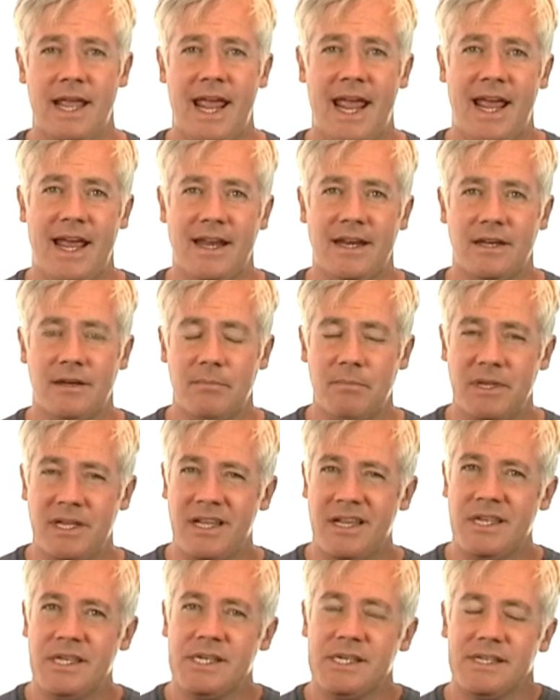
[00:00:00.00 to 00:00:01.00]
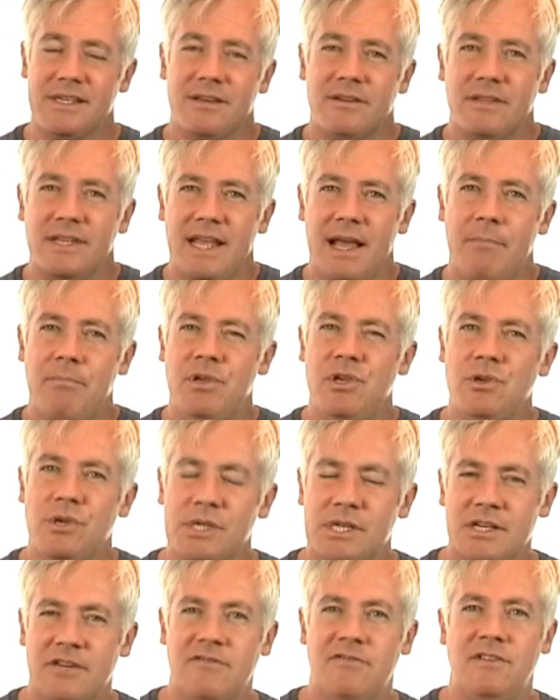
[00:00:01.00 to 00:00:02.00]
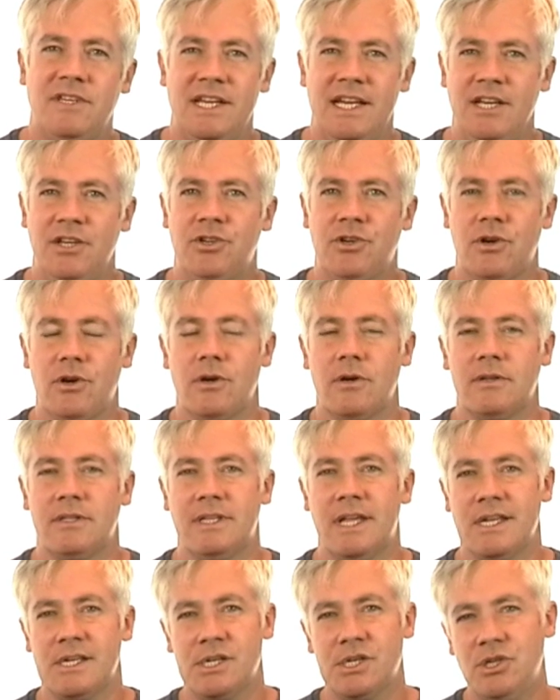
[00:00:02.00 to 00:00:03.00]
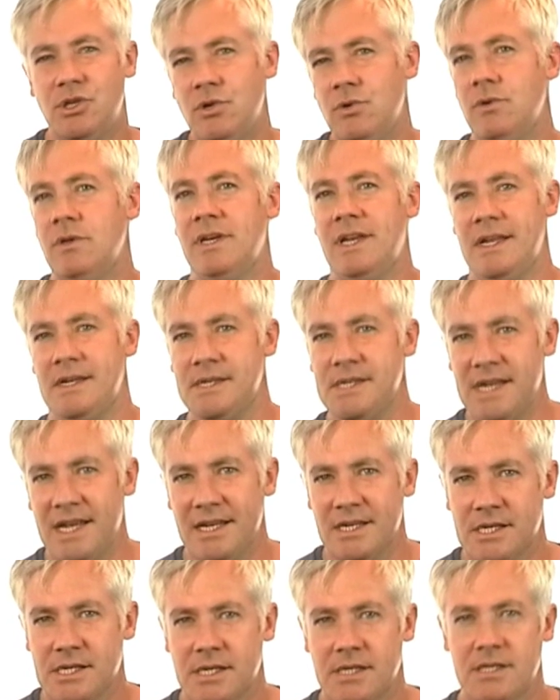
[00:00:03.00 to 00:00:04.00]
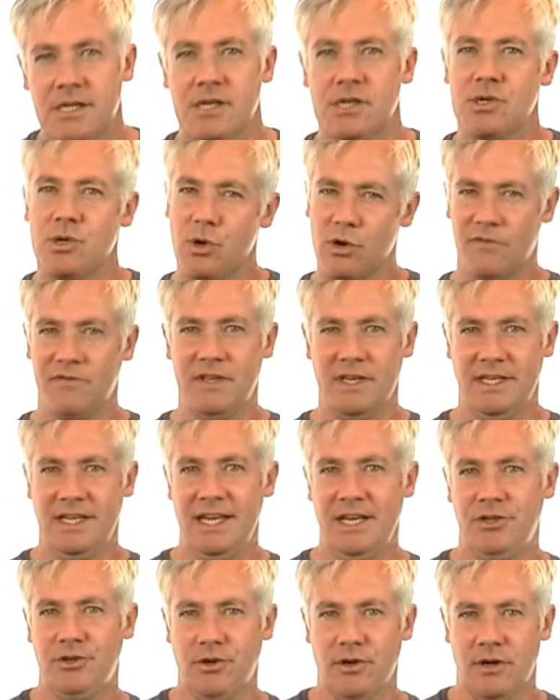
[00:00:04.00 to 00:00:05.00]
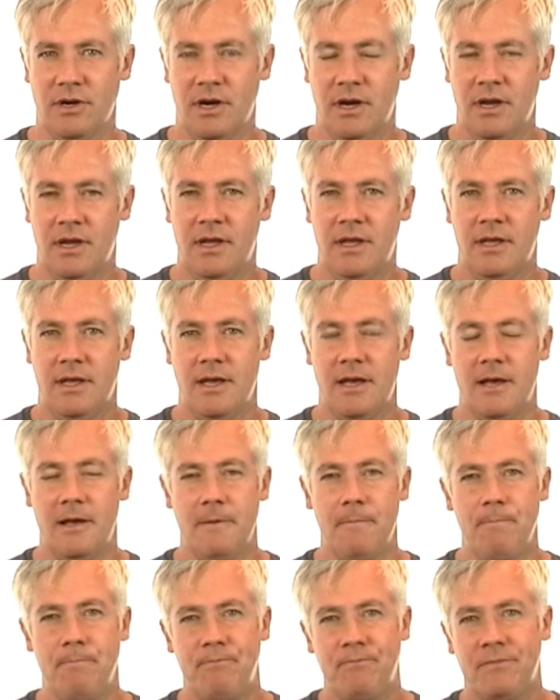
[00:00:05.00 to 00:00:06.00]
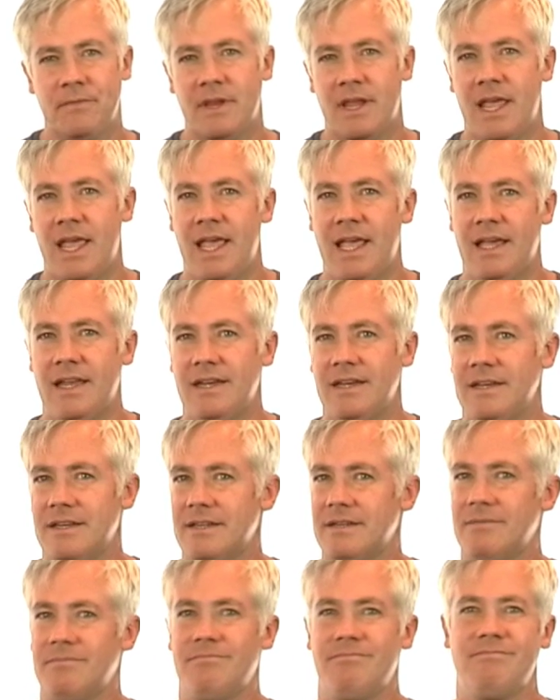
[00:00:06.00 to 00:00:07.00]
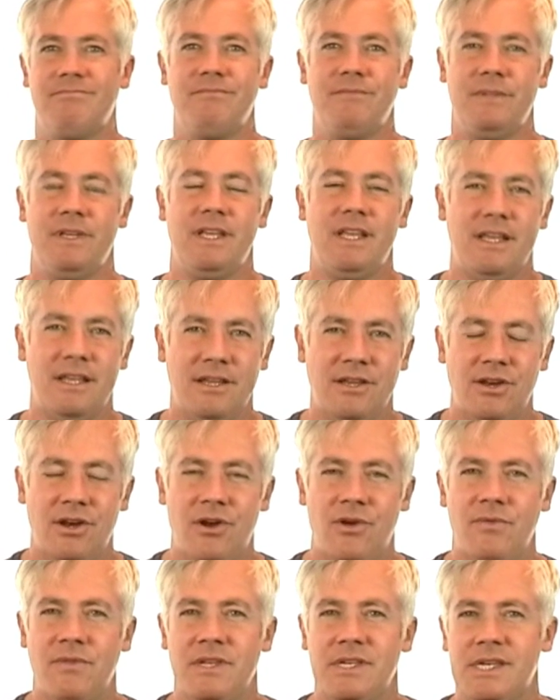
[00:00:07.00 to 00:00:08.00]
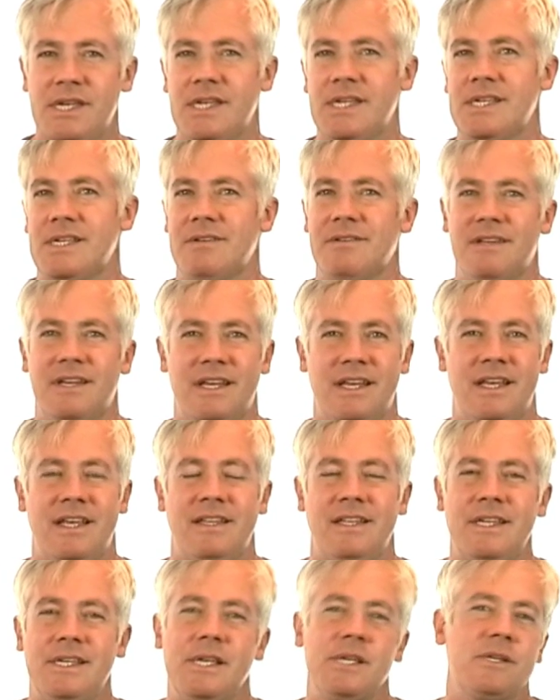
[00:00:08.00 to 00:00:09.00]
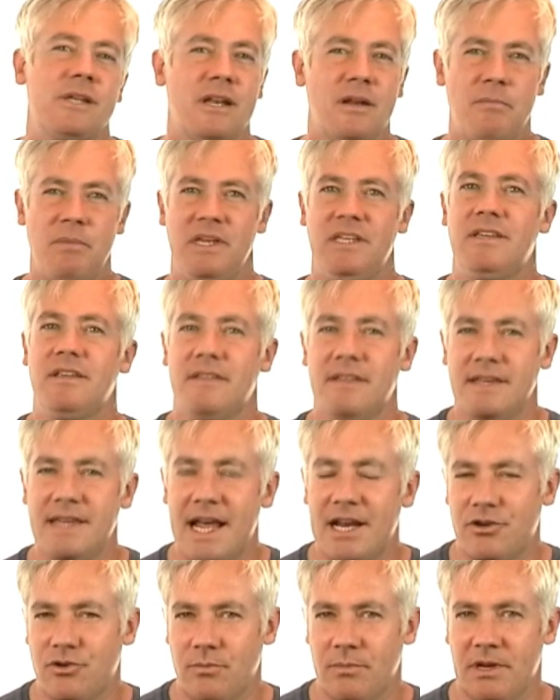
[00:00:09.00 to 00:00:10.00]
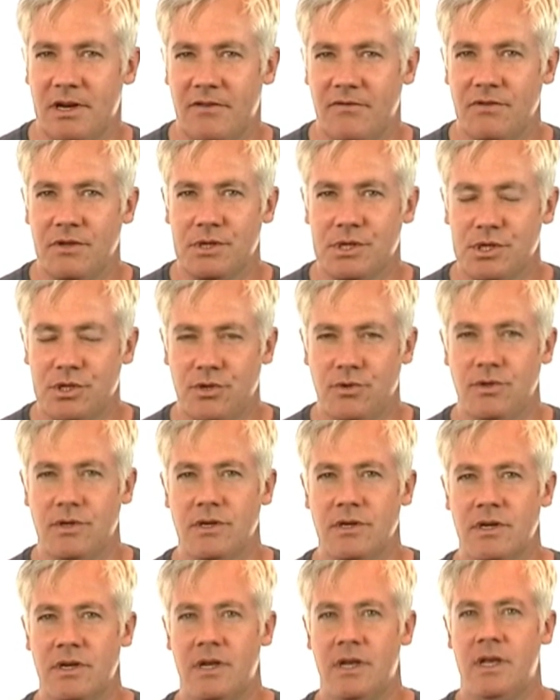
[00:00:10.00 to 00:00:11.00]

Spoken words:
And because to the abusive teacher, the student exists to serve the teacher. And this is going to be to the detriment of the student.